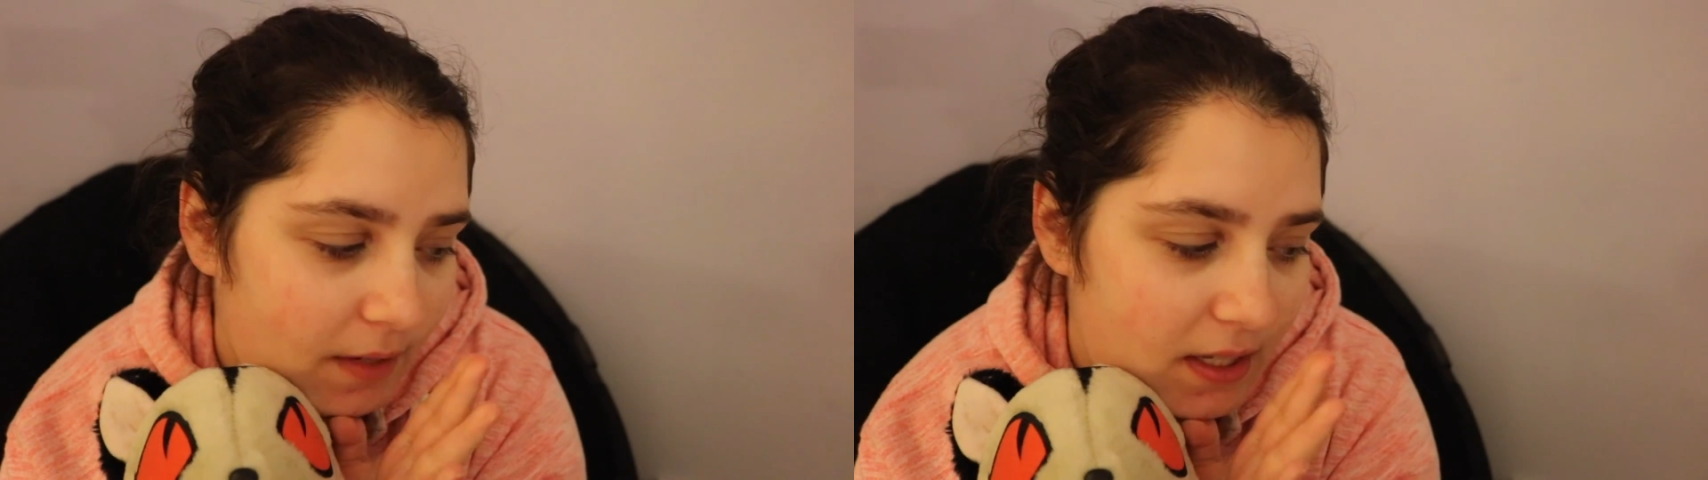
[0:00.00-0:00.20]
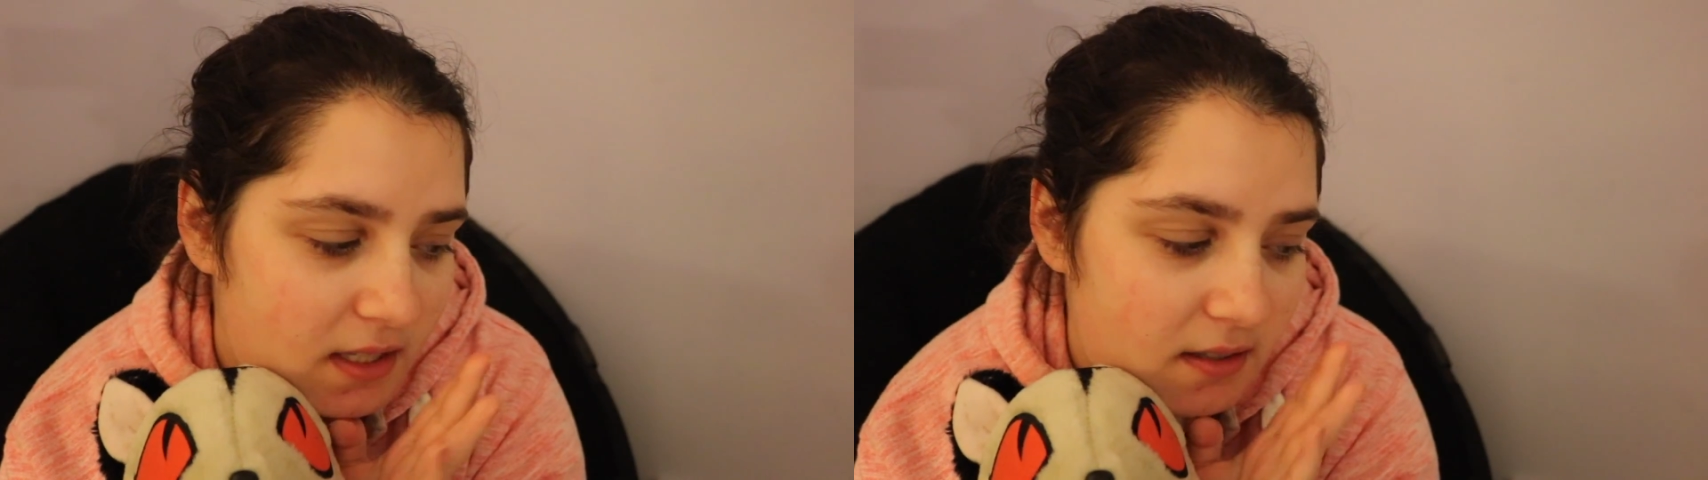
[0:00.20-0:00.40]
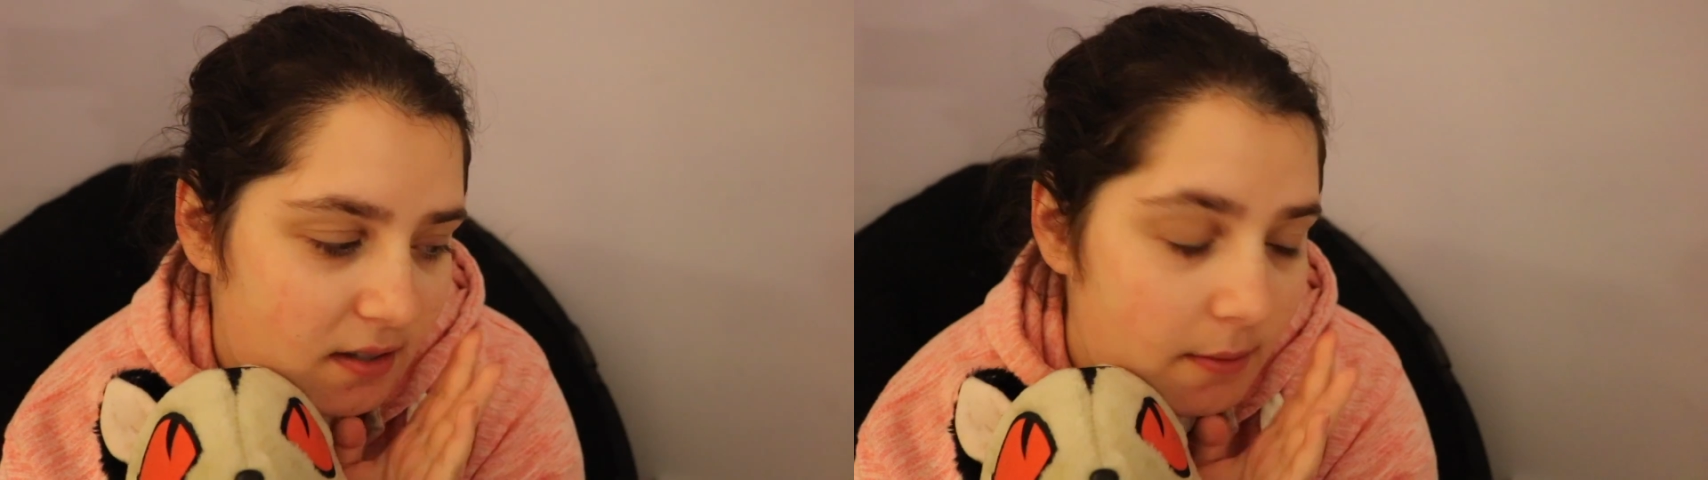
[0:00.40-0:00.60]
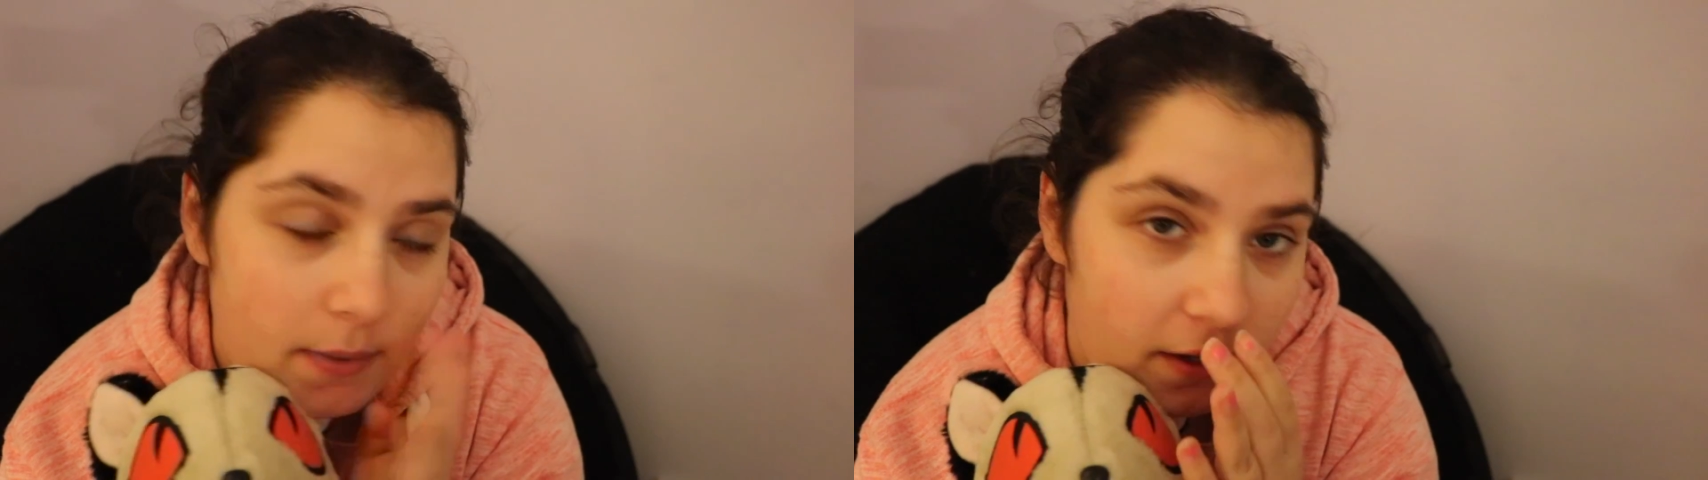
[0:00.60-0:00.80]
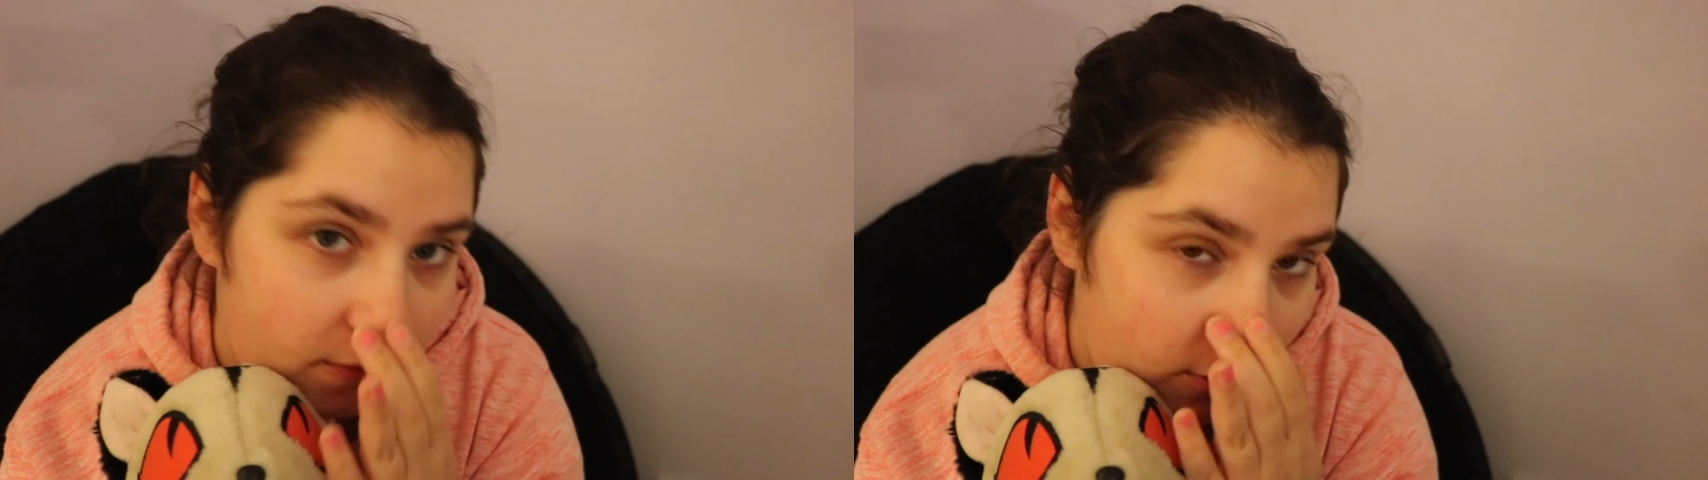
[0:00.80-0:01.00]
in some
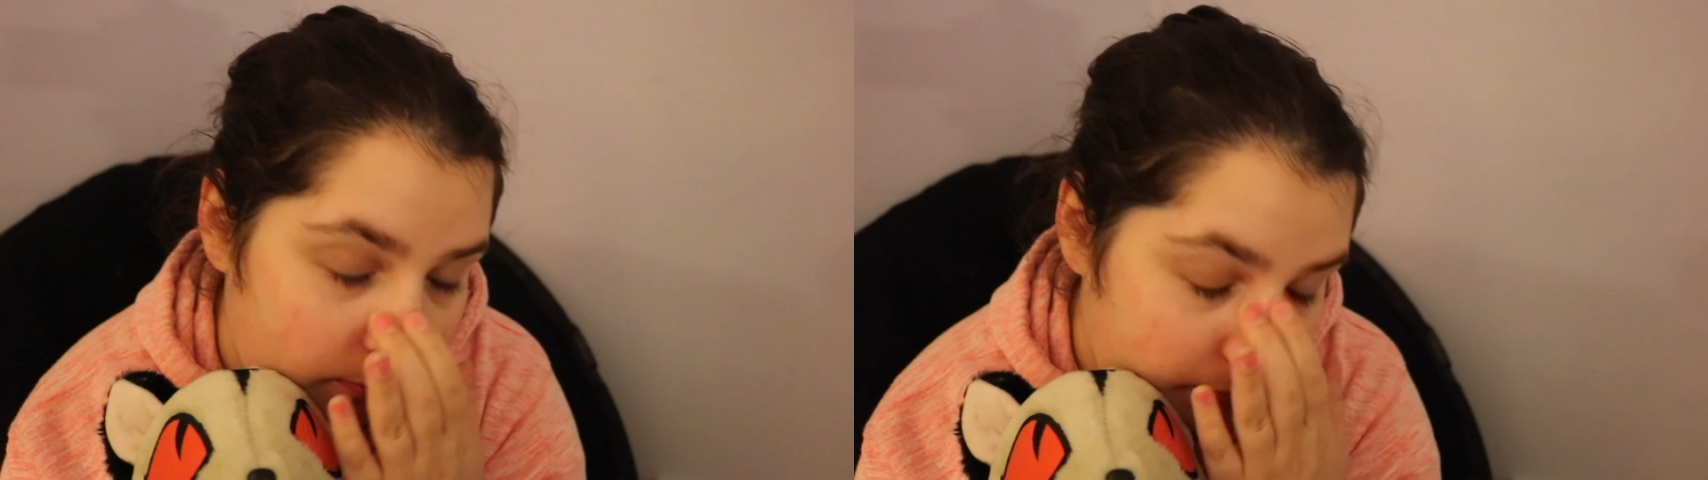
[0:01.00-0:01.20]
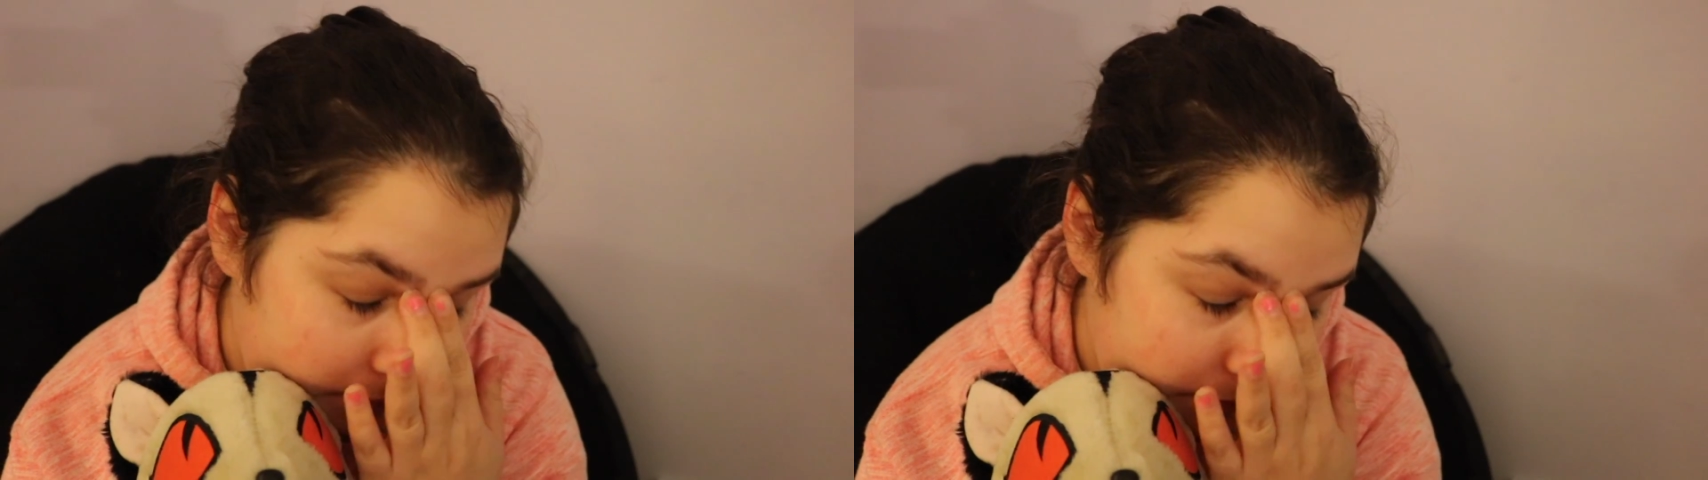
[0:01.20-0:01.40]
way or form.